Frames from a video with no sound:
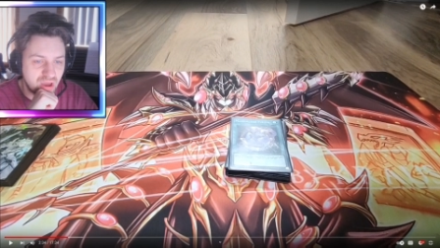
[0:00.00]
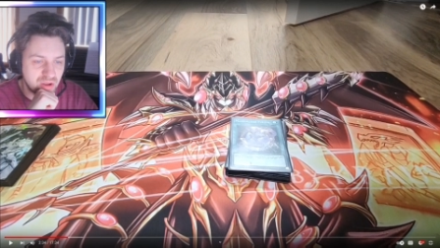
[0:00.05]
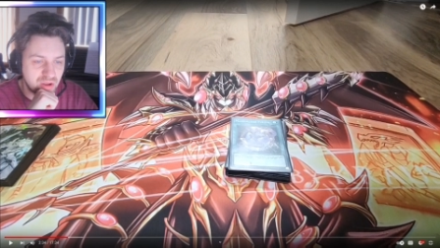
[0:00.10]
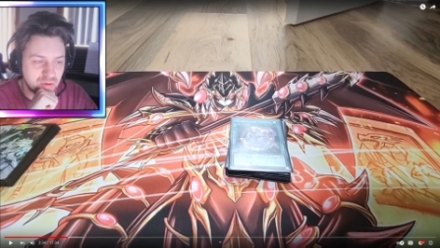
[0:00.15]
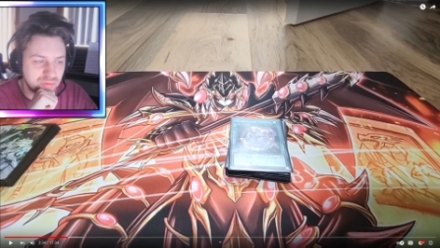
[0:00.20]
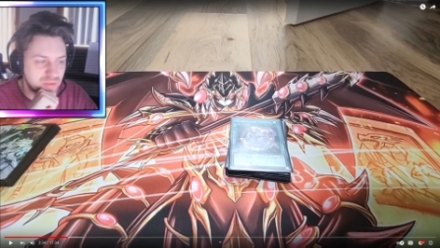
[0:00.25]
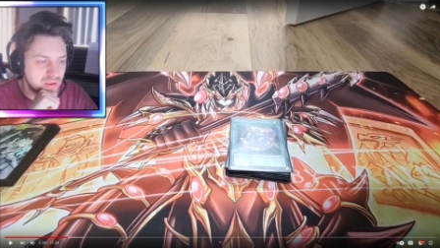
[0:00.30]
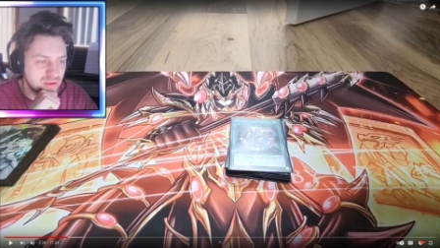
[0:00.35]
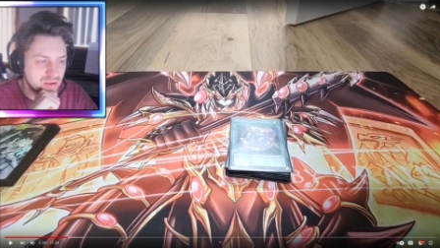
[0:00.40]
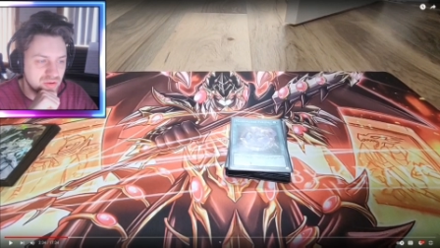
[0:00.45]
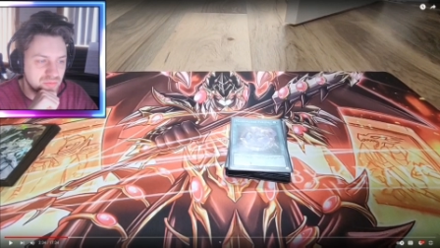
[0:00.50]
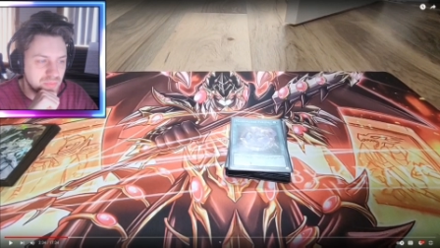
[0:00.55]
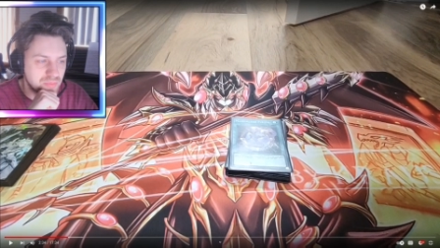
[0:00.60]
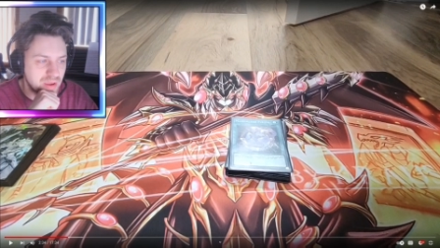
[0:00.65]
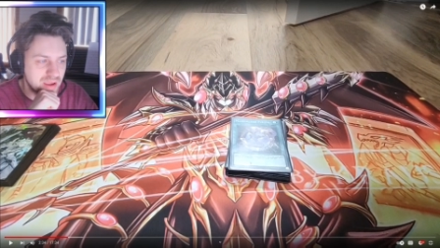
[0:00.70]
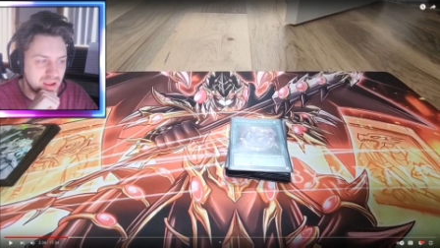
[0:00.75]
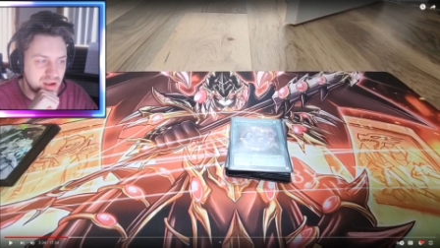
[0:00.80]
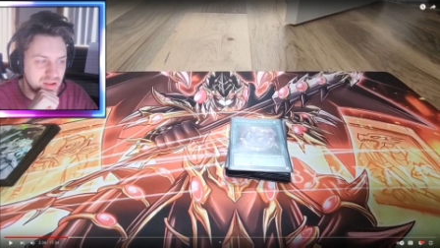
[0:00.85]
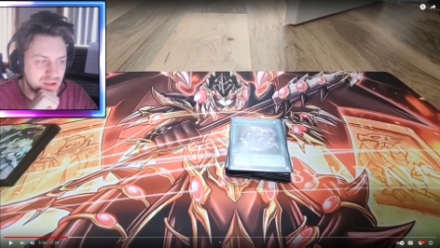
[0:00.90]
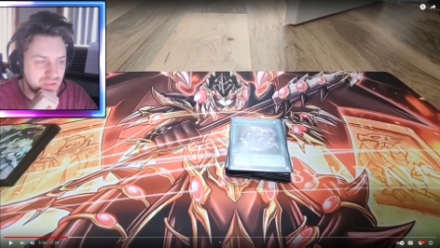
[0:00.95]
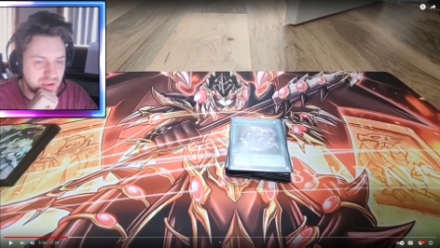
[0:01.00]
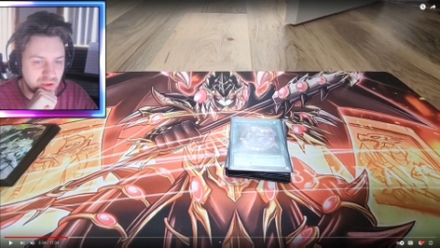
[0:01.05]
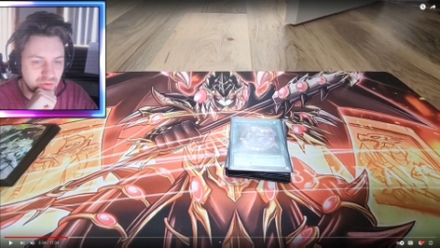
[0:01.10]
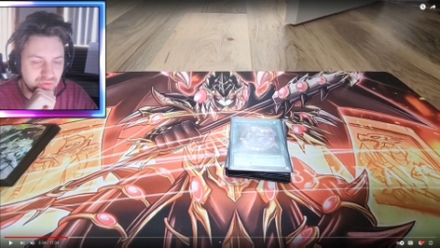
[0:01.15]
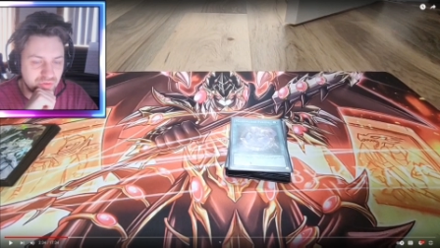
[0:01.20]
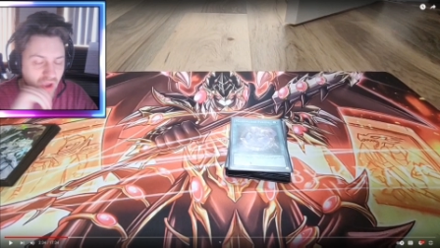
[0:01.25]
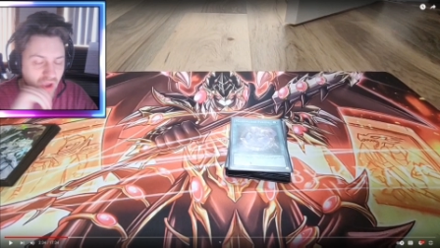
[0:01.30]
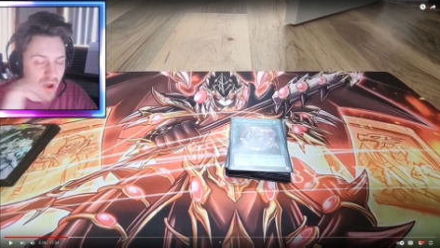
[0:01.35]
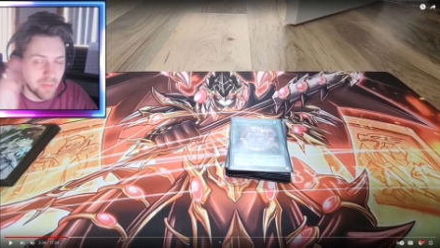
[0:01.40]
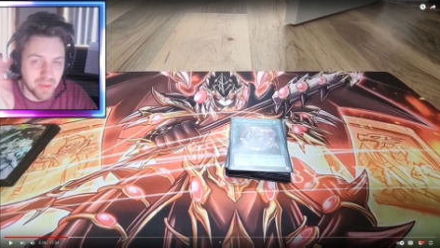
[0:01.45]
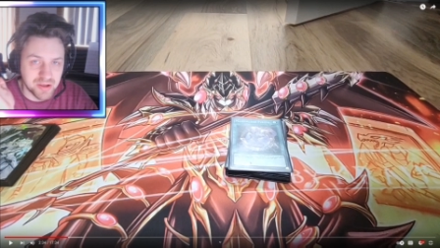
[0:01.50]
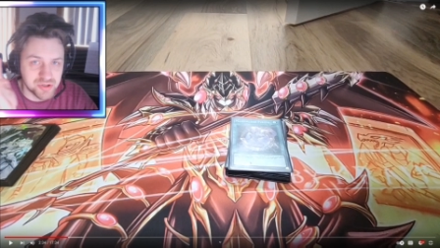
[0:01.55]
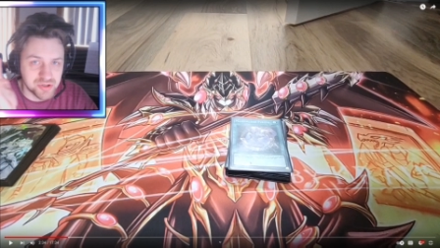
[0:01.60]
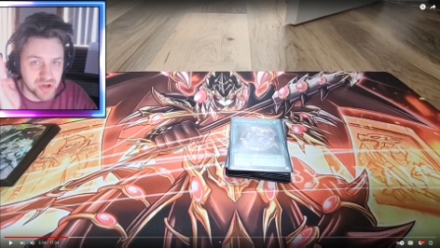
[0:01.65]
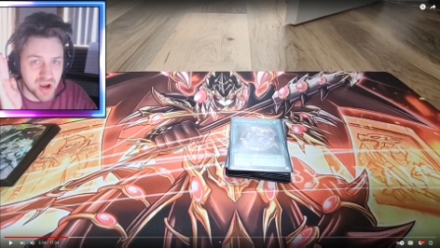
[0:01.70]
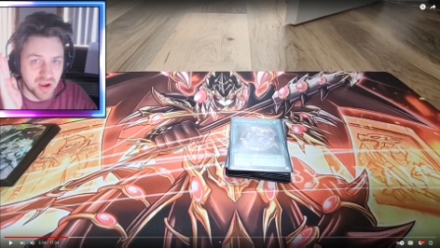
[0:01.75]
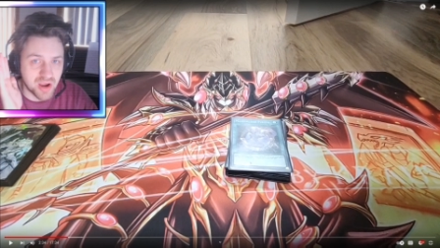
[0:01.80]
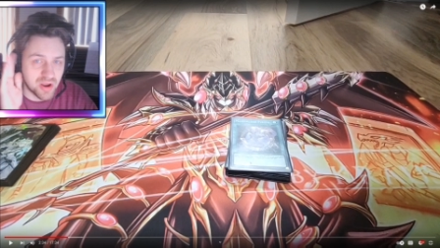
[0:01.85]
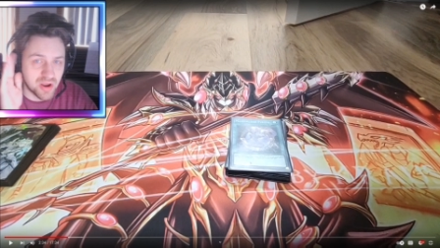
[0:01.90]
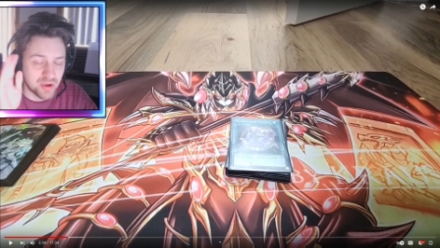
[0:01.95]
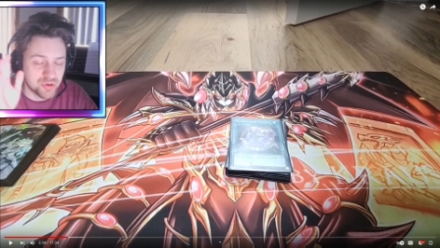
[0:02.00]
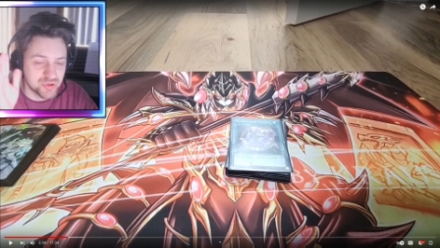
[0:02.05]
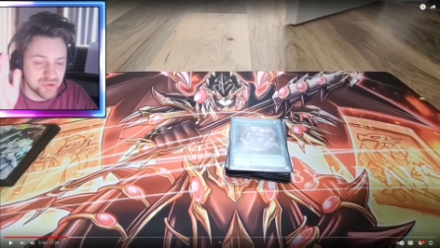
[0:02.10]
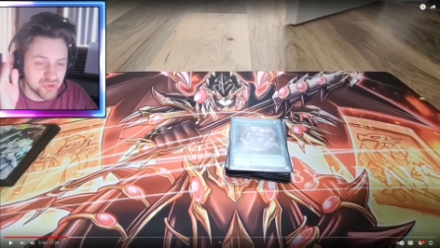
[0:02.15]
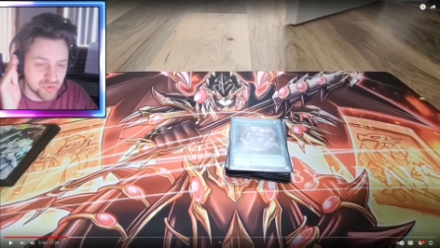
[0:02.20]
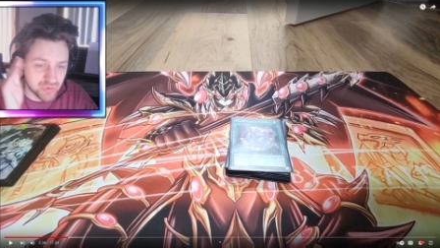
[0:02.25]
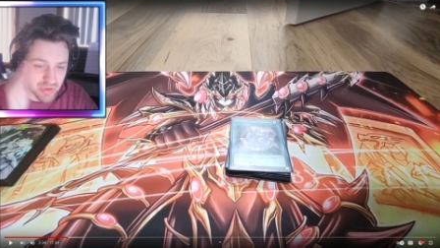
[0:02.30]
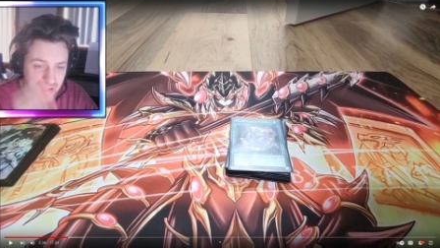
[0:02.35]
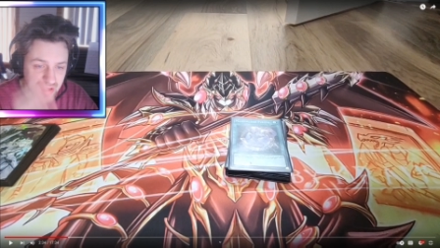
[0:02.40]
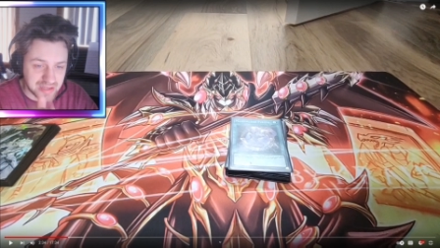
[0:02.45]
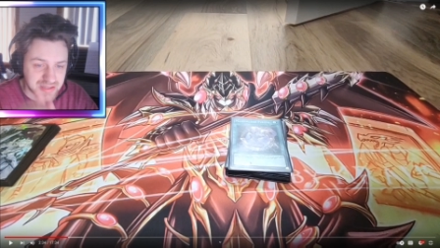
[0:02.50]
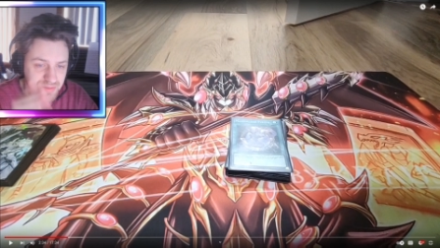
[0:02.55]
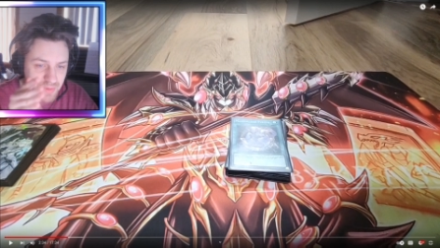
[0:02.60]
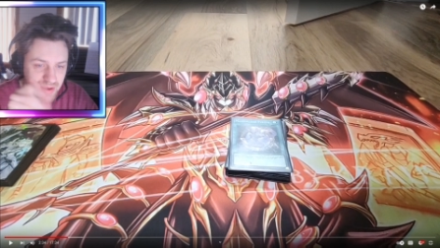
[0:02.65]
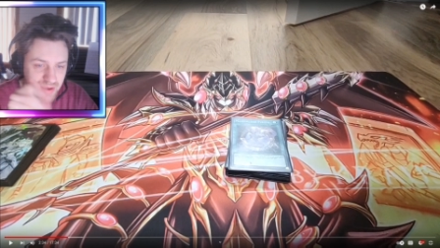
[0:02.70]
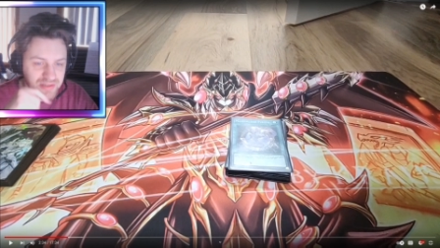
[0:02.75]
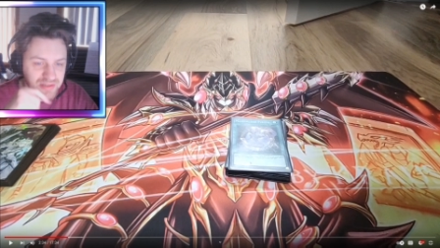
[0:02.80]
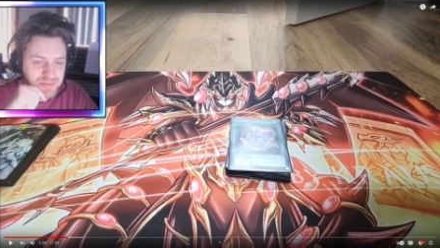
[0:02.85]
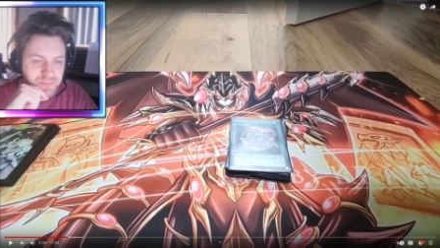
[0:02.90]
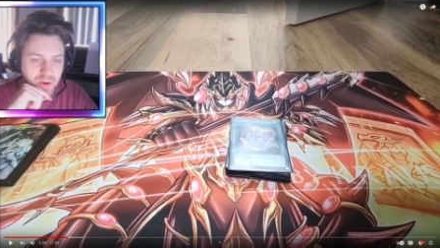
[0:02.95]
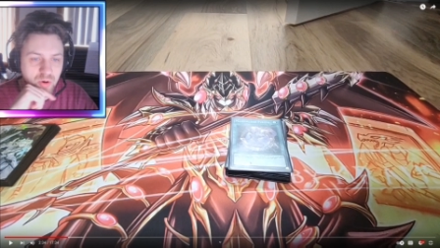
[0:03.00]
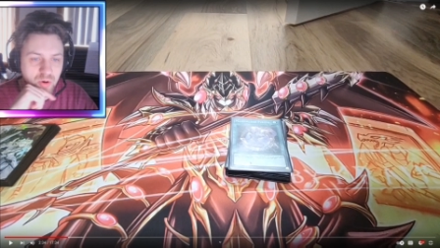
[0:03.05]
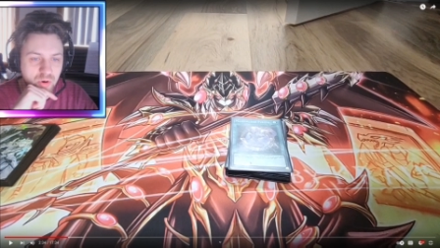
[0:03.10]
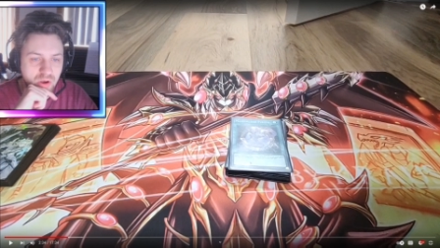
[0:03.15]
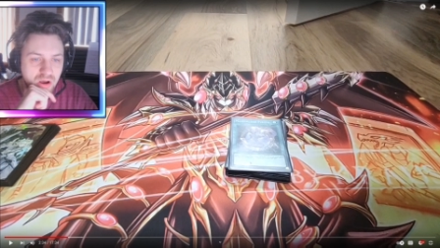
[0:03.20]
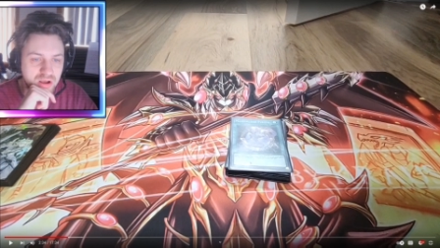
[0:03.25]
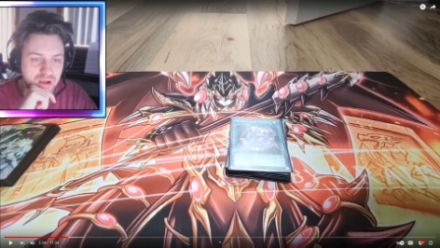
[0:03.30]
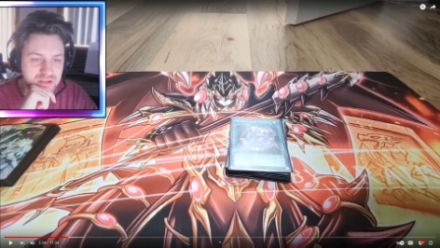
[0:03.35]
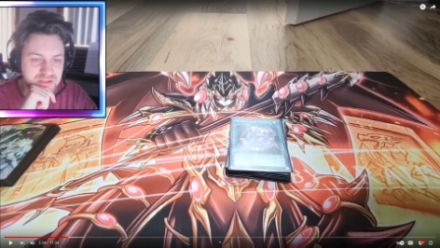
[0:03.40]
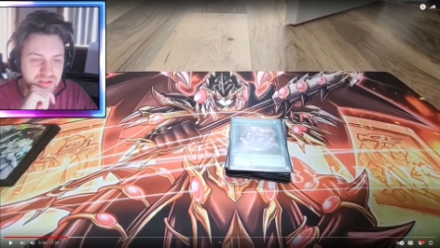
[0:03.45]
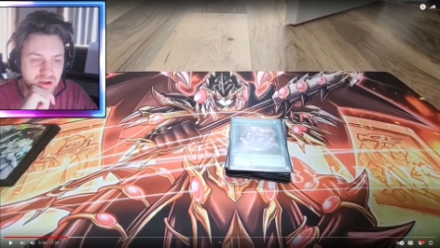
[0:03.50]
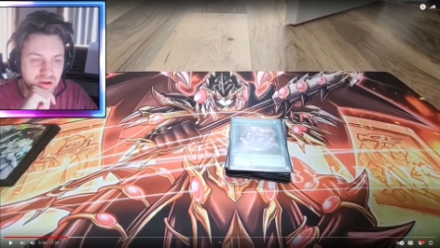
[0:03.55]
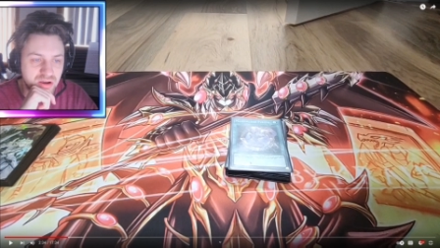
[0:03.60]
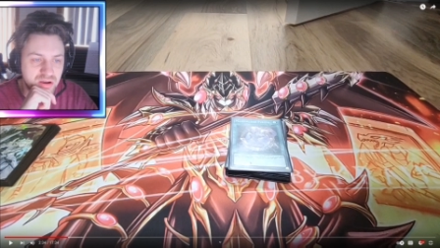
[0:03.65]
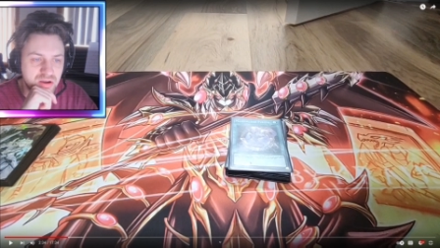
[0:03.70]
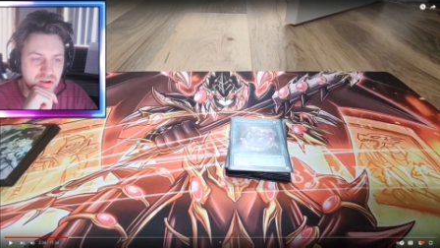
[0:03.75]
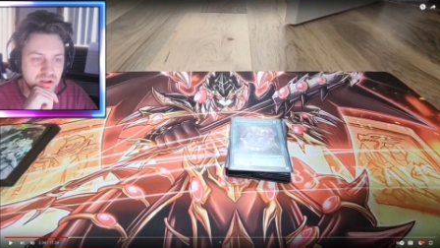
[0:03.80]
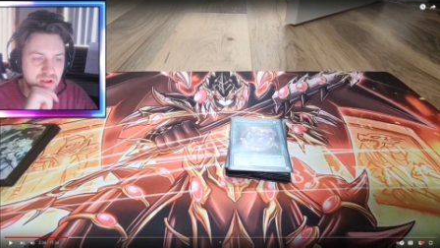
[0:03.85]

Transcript: I don't think you'd make anything else. You can't make Dragon Knight because you need to make a Spellcaster.